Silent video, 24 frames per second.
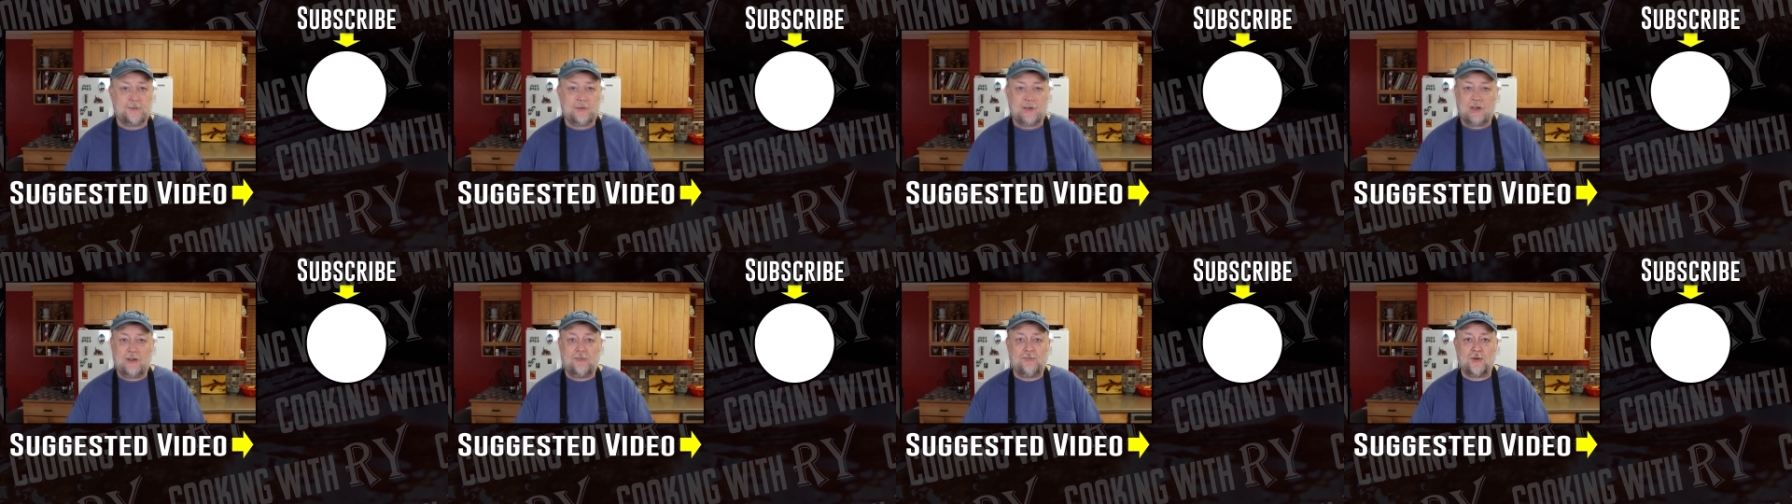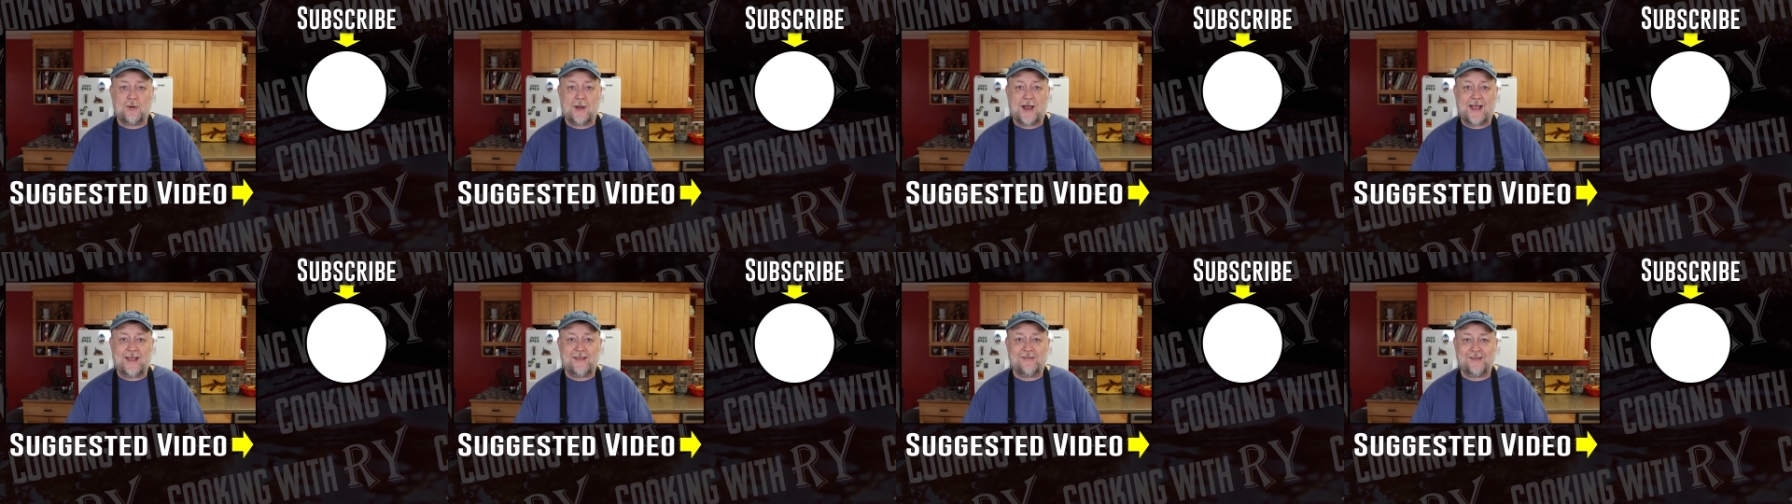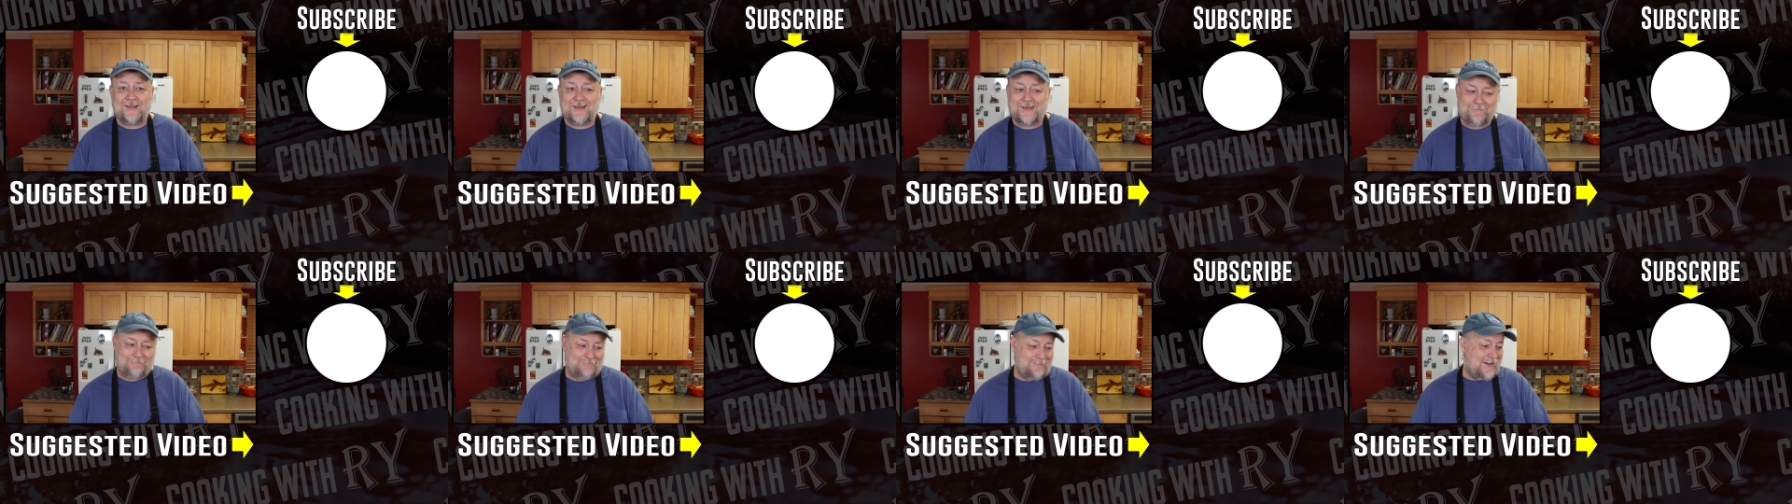Pulverize
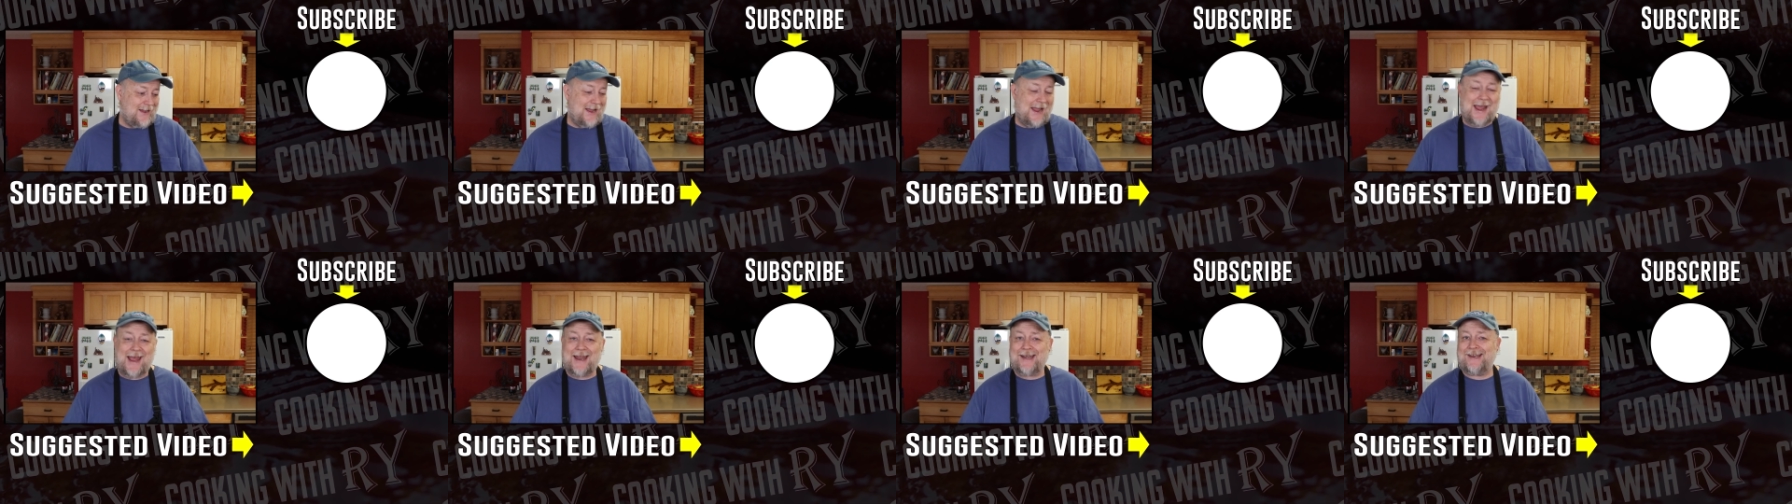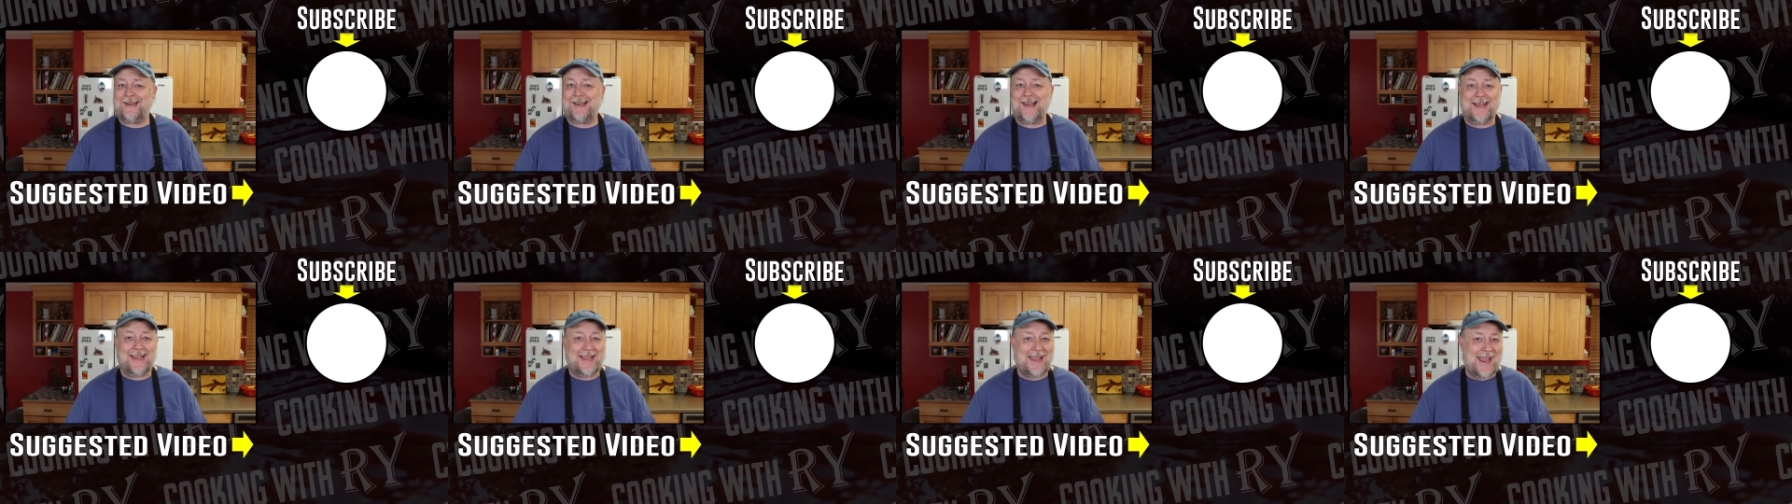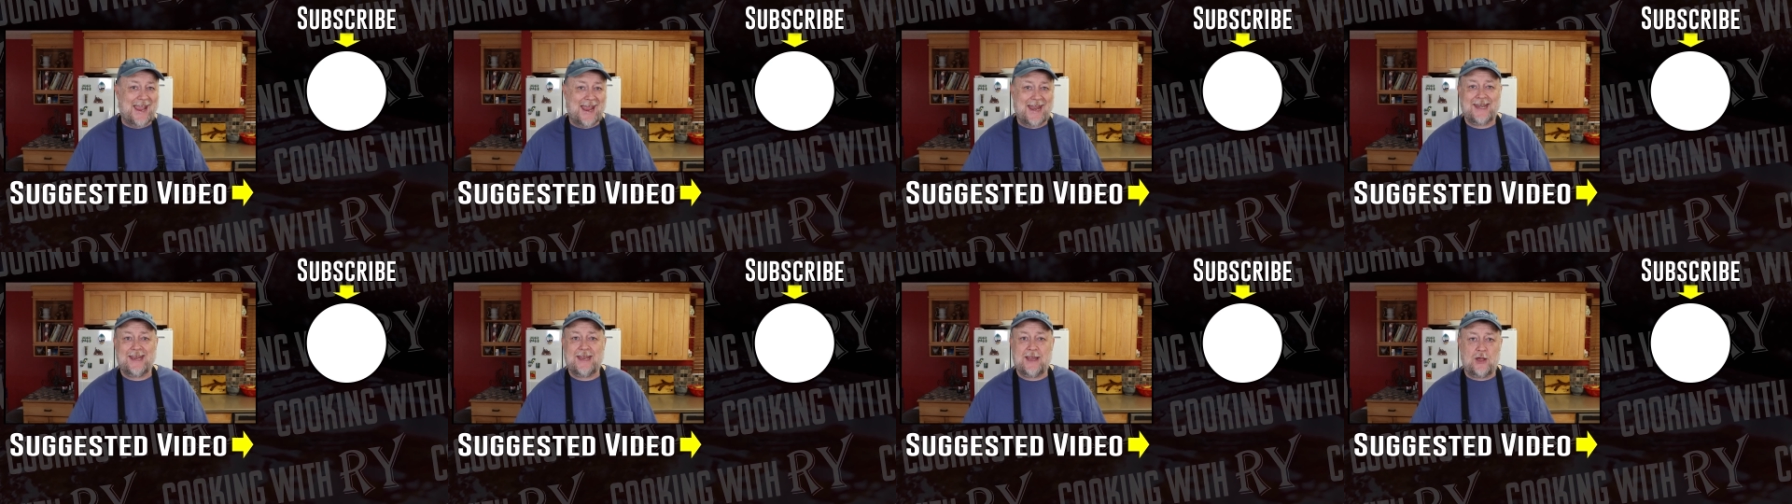it, add it like
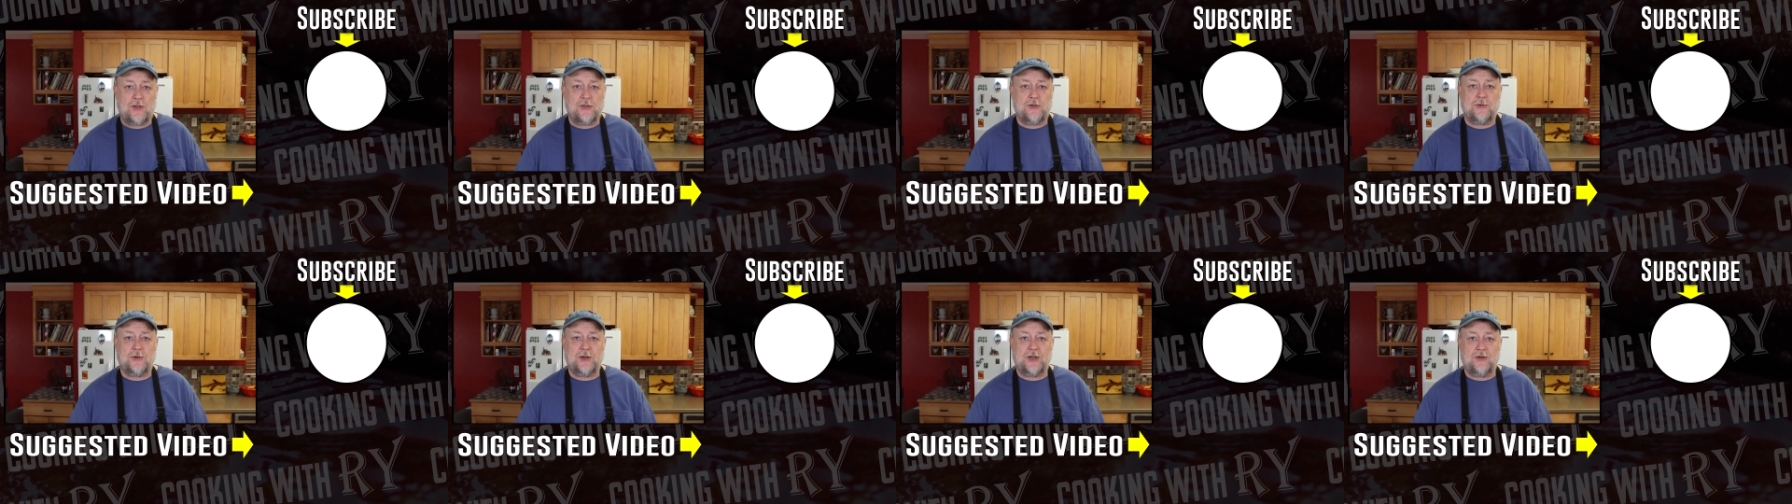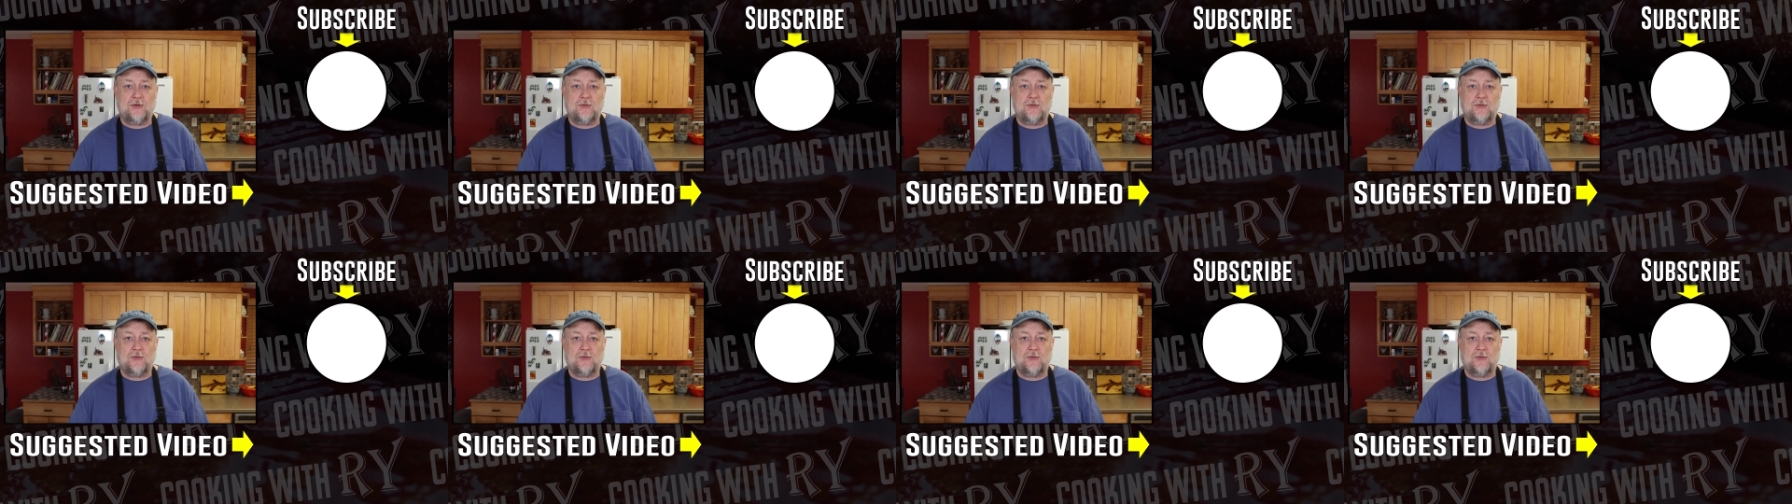any other